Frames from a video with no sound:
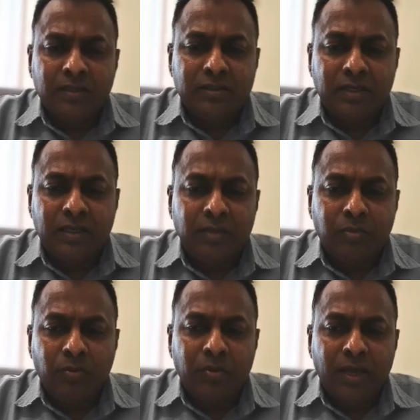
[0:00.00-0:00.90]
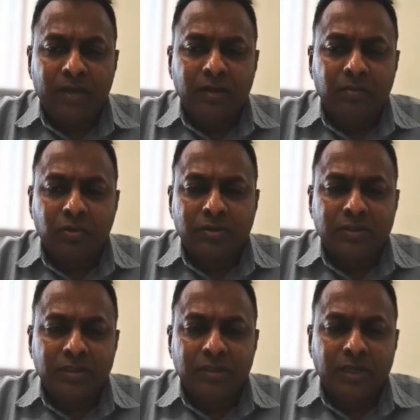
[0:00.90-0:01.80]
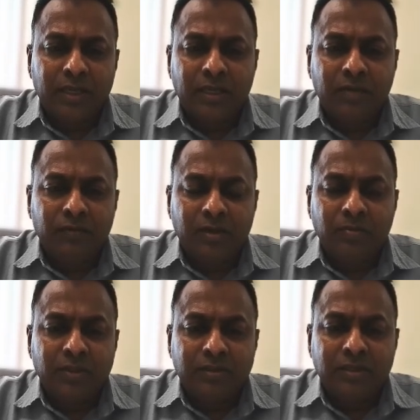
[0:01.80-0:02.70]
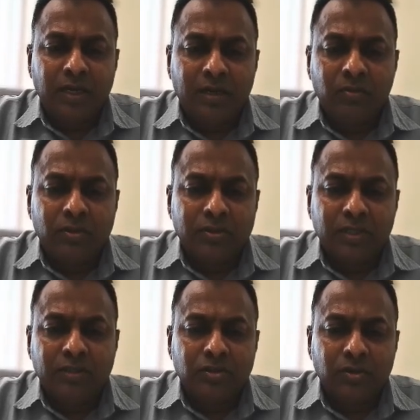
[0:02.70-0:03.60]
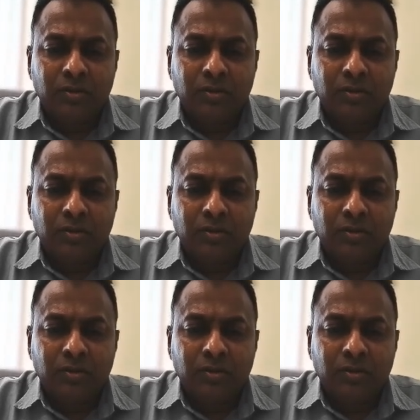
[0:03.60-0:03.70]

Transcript: training proper handling procedure, and having emergency eye wash and